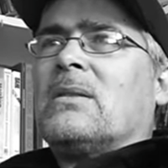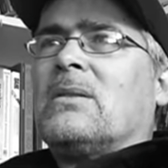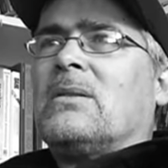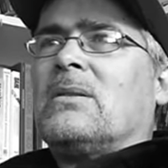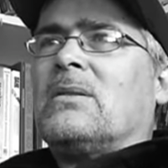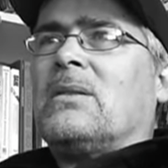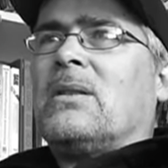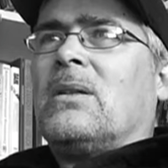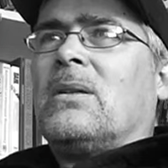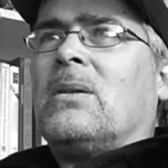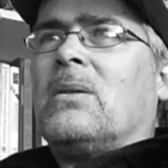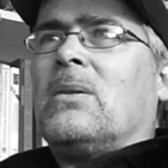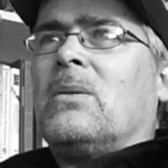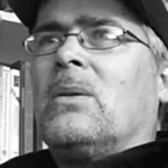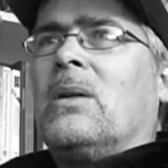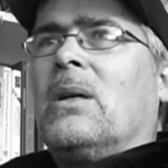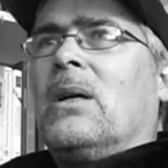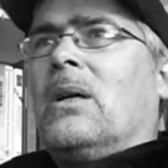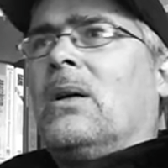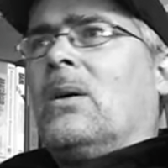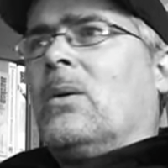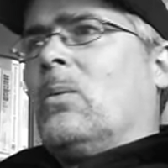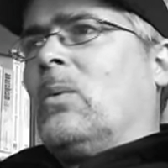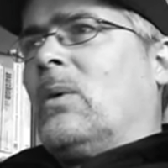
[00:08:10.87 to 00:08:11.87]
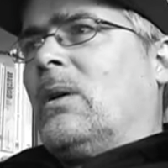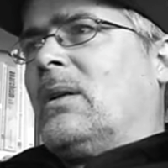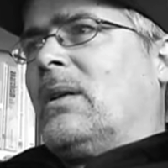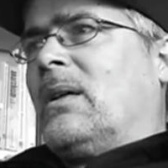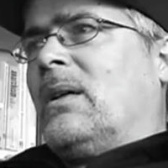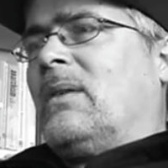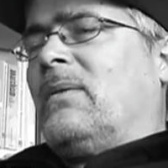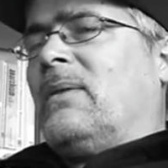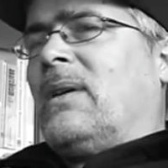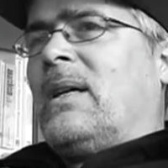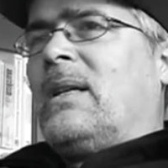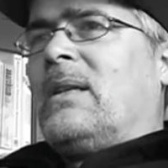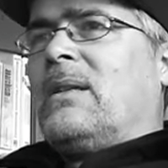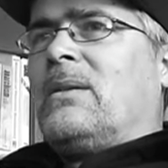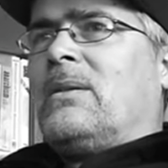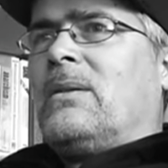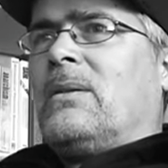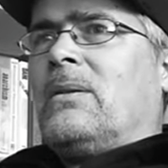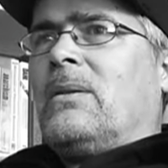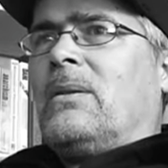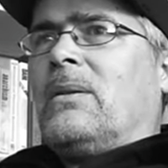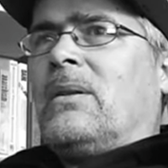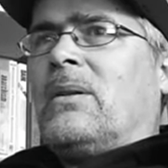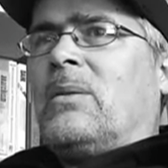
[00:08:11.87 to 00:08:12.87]
So what kind of
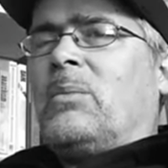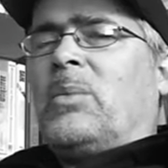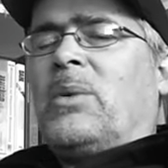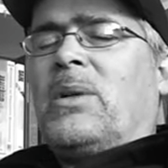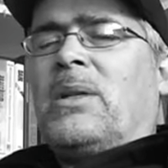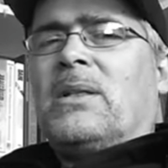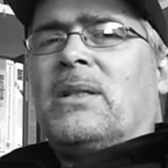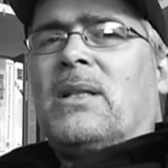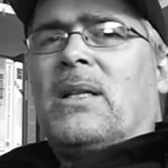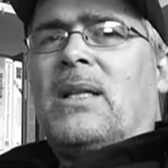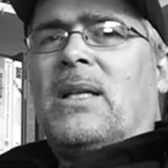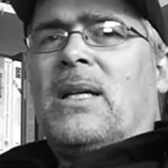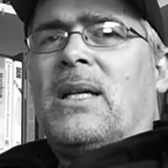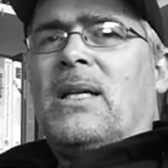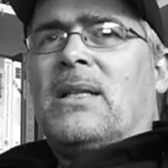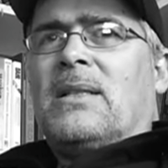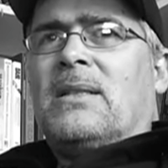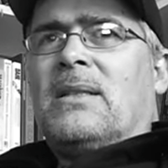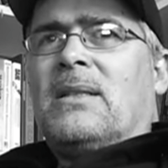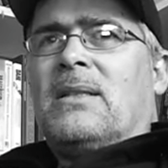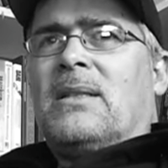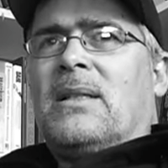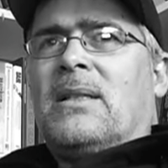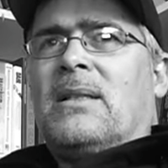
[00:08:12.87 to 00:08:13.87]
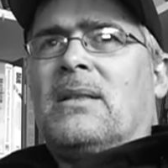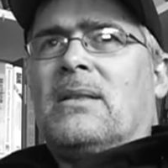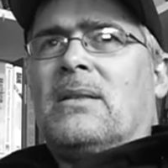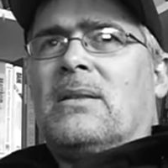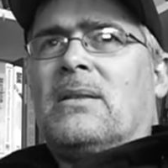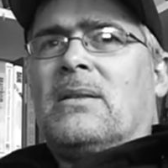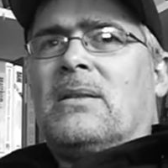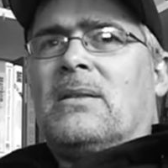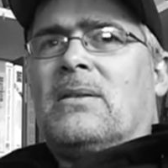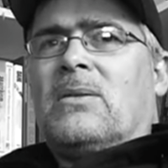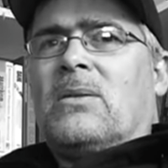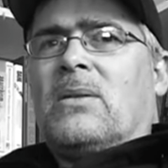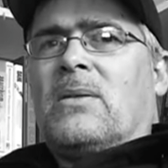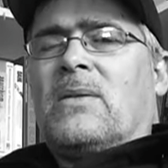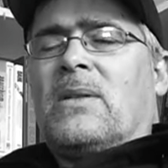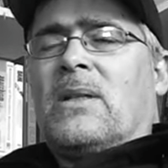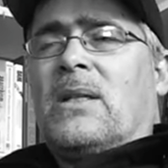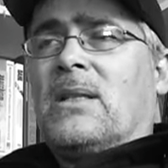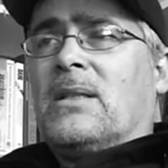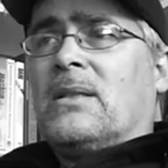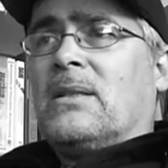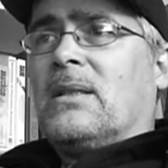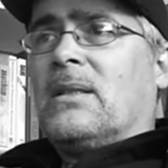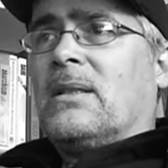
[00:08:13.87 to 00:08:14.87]
attitude are you going to bring to class in that sort of
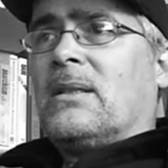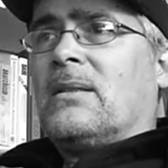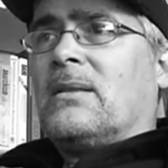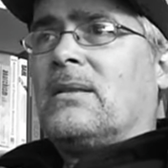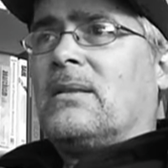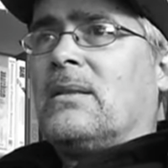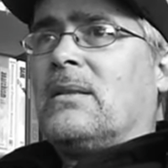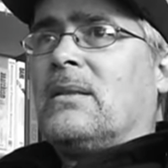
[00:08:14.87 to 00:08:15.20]
context?